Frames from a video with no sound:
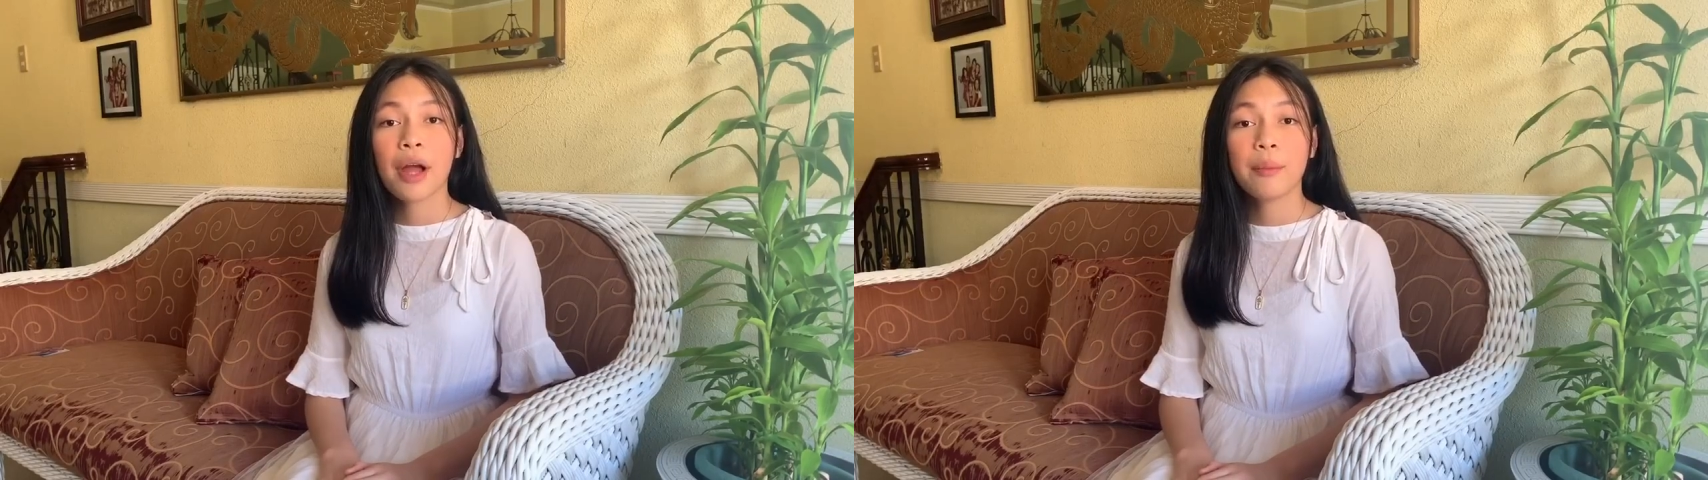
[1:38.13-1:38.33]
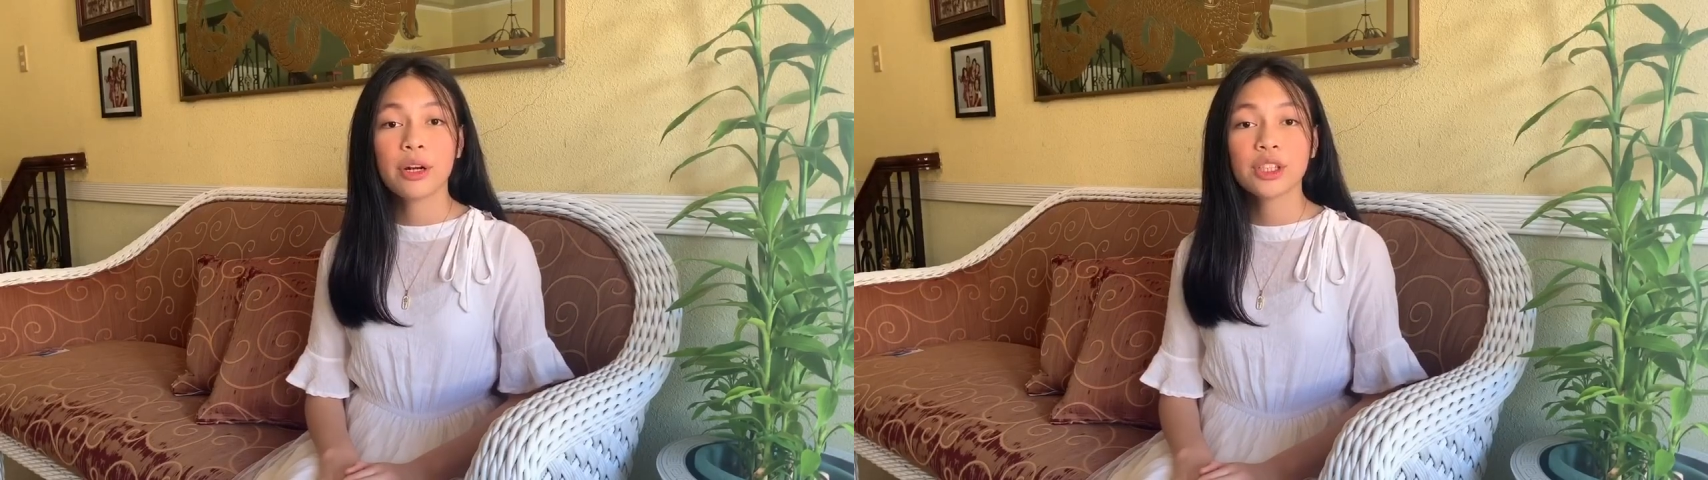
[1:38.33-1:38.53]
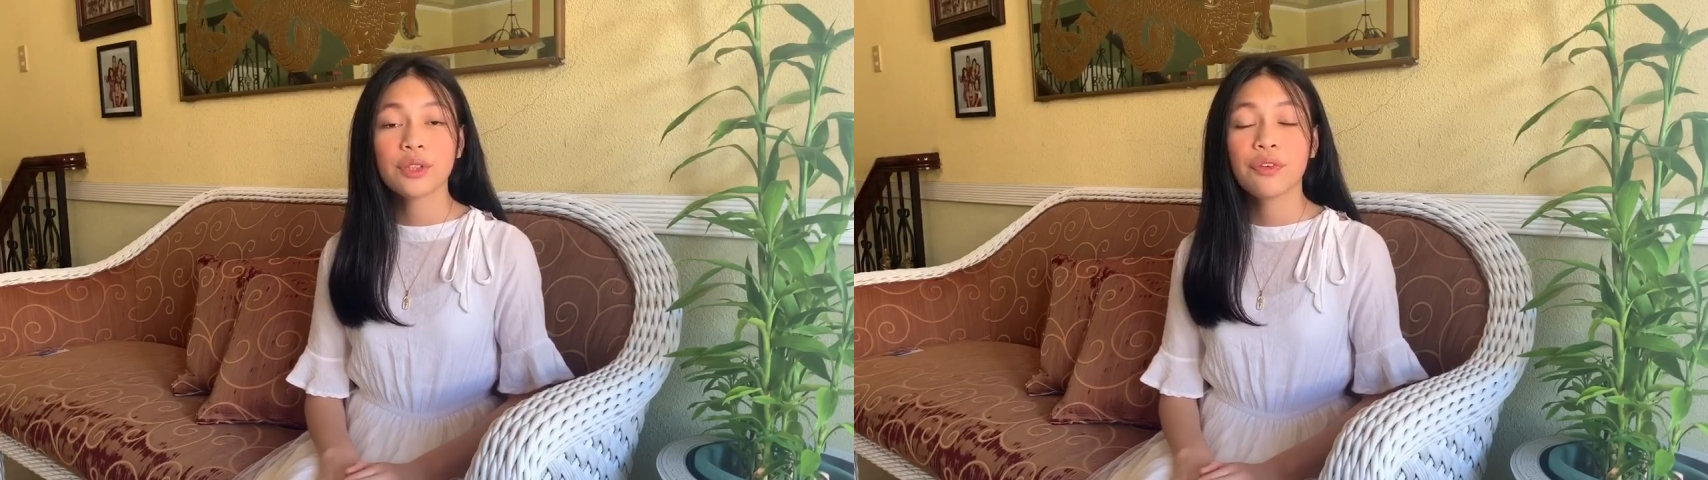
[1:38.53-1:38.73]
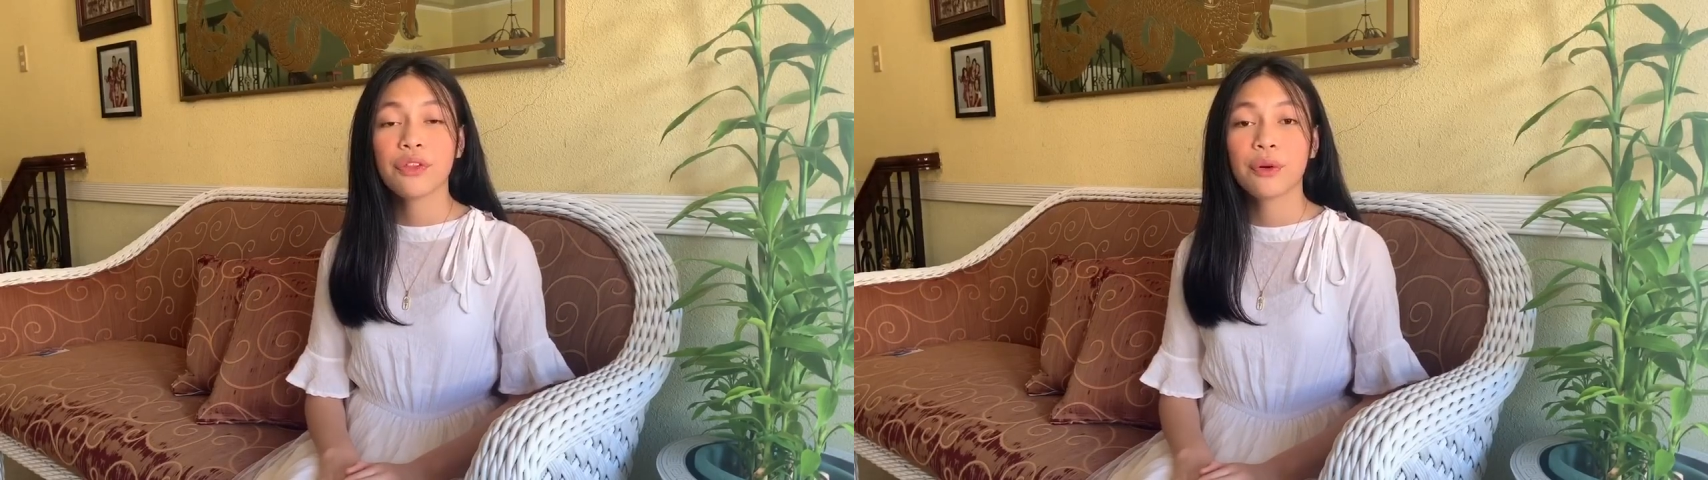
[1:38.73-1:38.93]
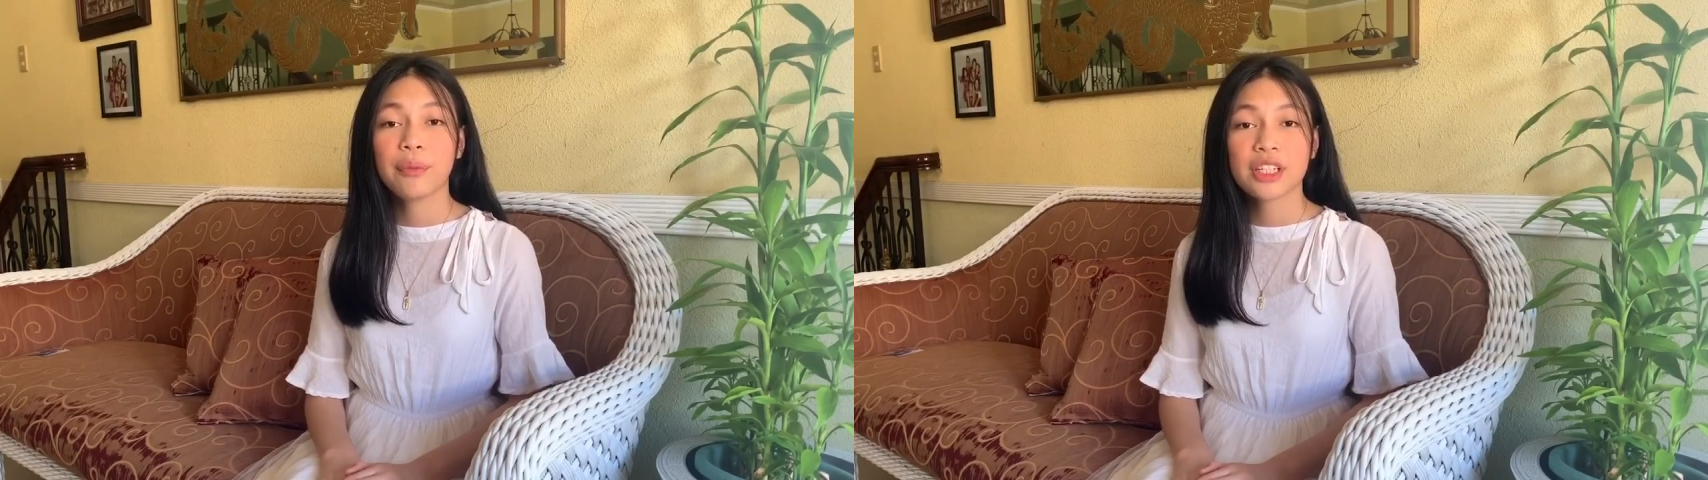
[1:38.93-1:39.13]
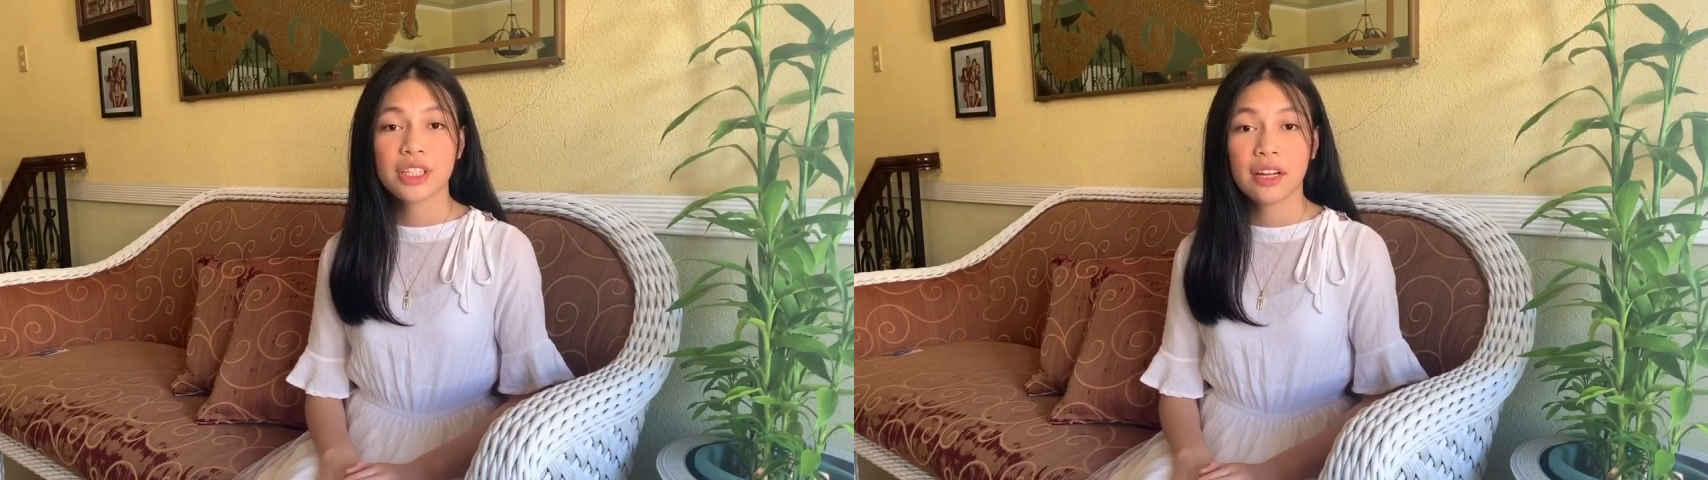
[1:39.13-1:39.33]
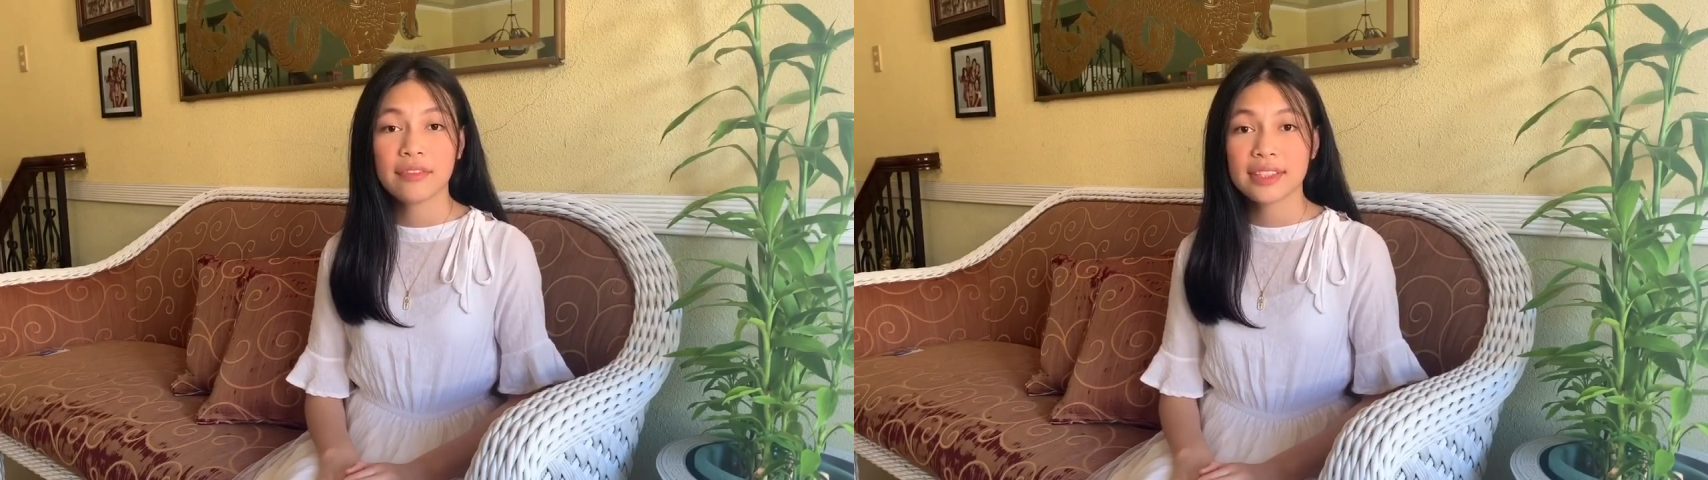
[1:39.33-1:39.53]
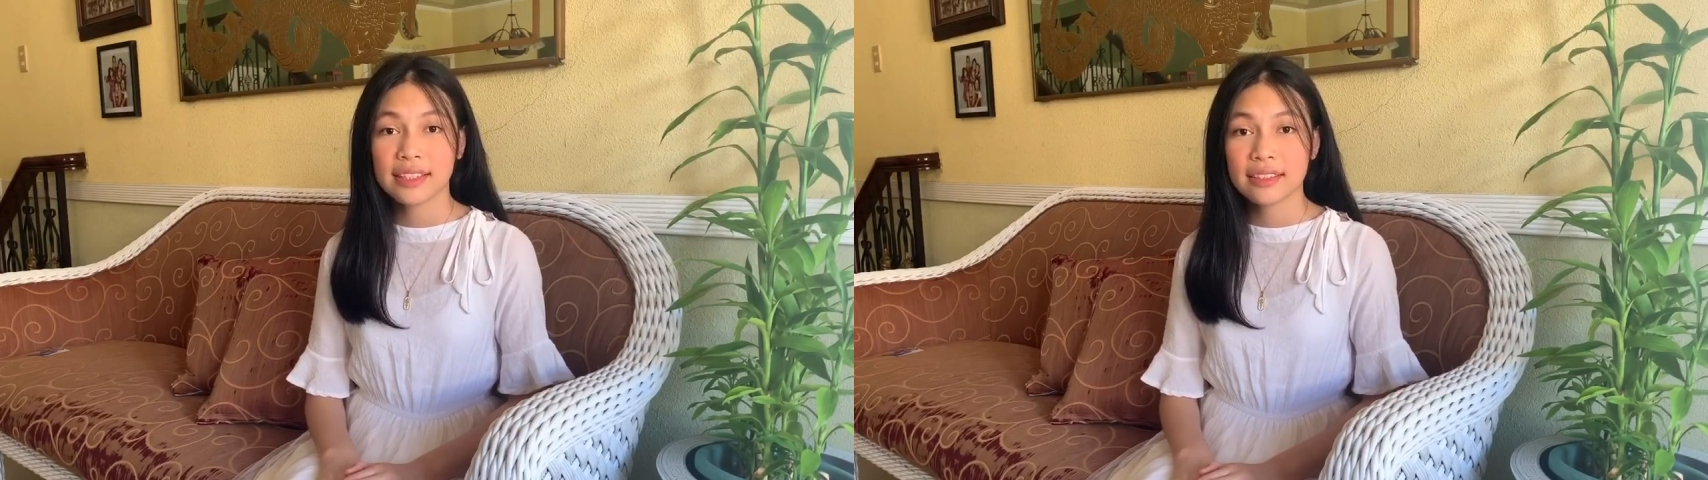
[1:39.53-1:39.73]
by immersion for the remission
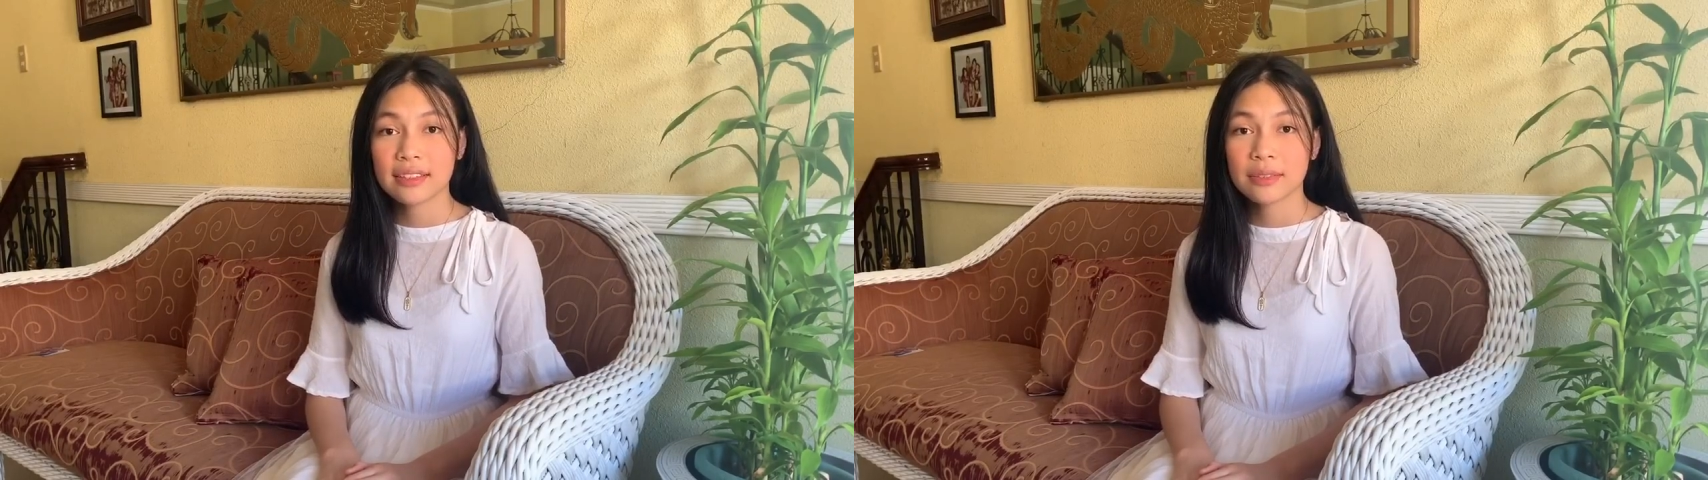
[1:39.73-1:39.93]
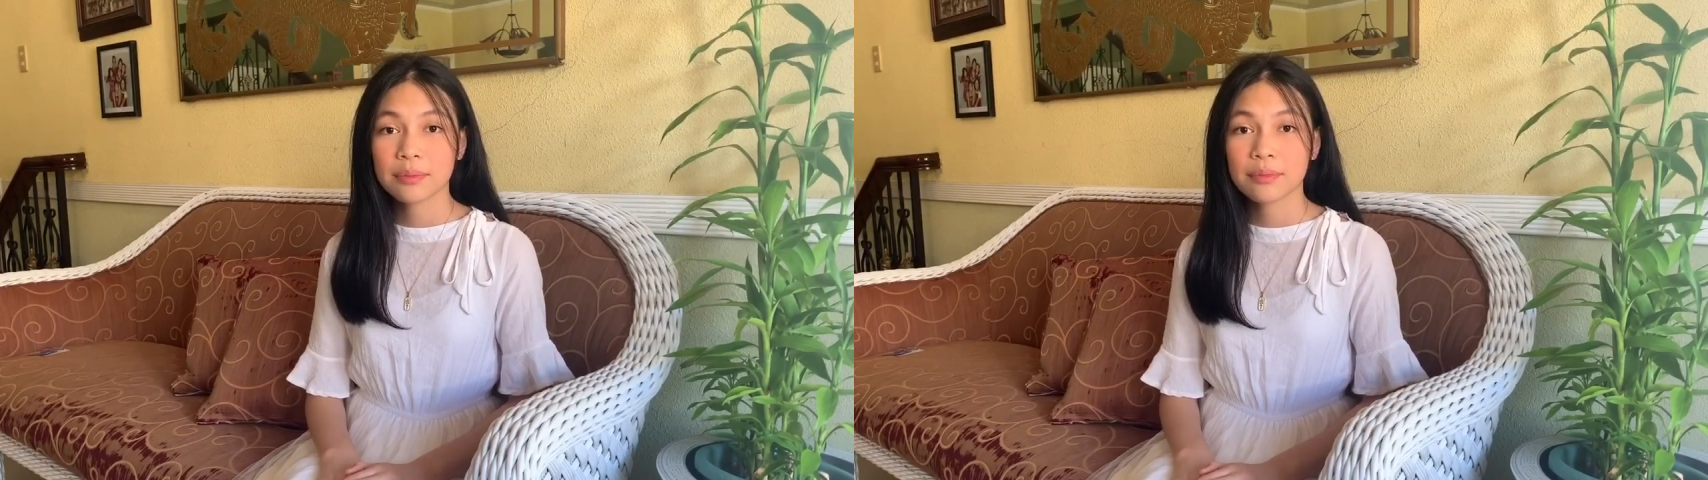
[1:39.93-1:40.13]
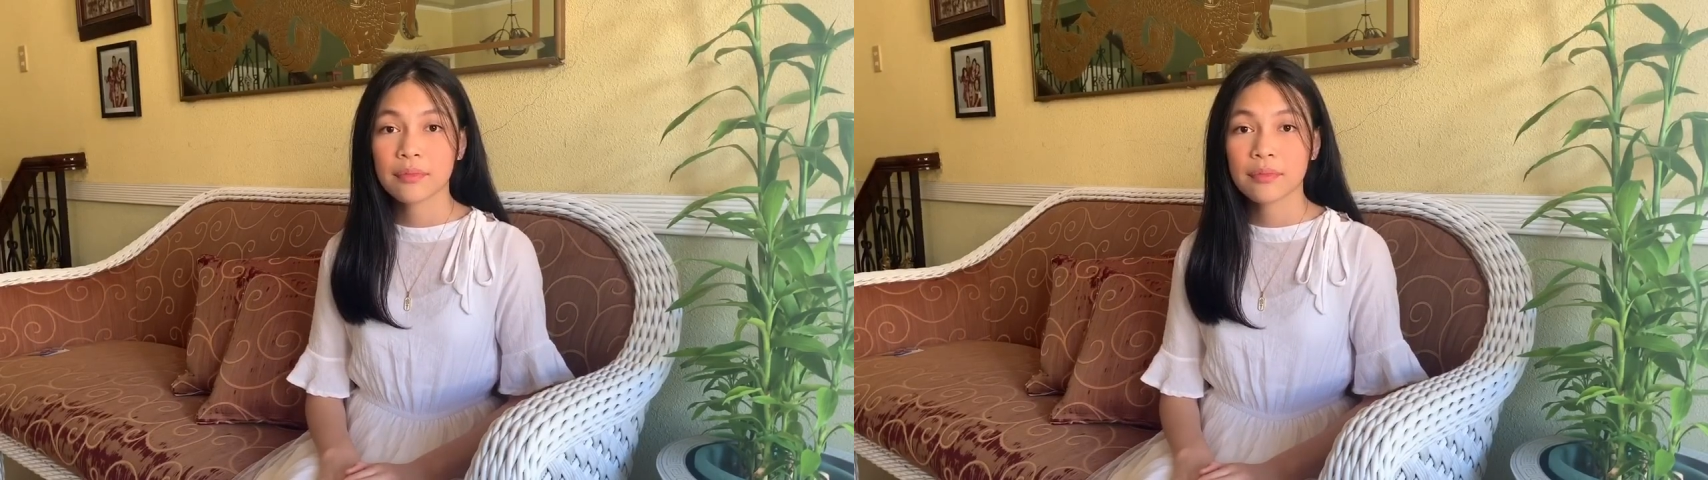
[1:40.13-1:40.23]
of sins.